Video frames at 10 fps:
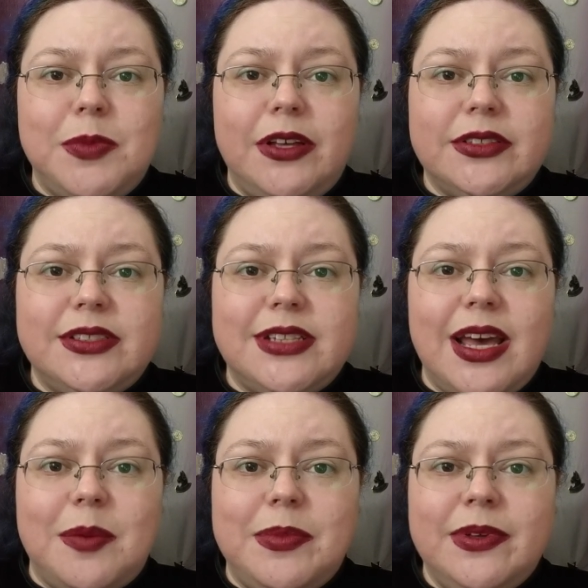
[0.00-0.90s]
small
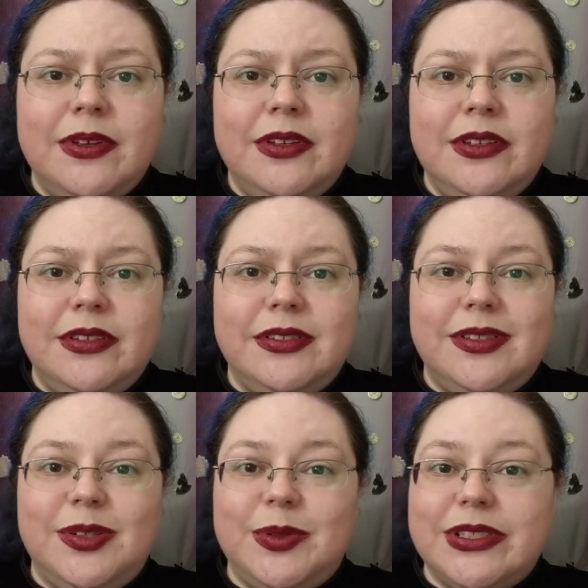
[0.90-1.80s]
step
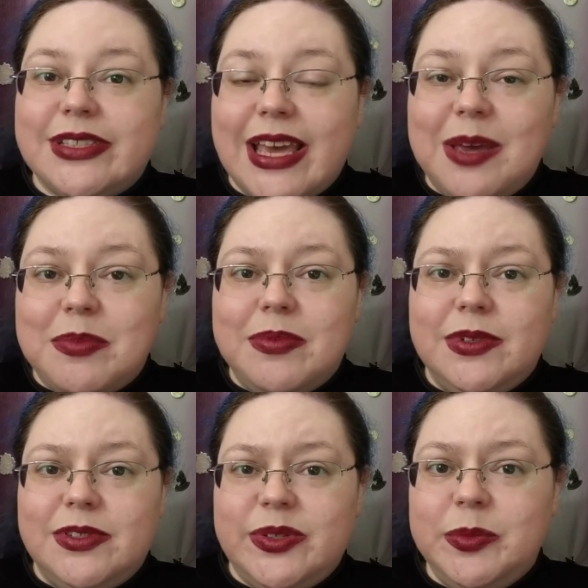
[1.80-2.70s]
to escape
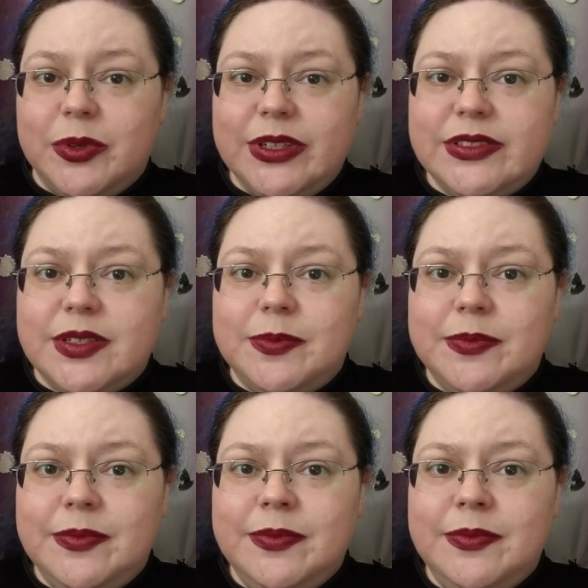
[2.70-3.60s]

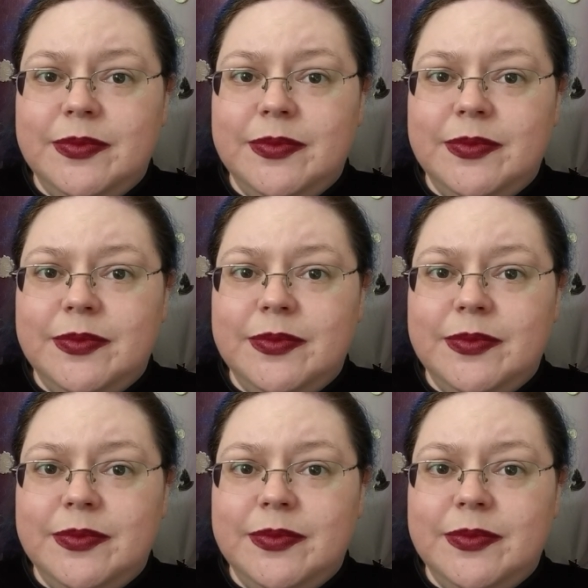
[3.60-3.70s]
doomerism.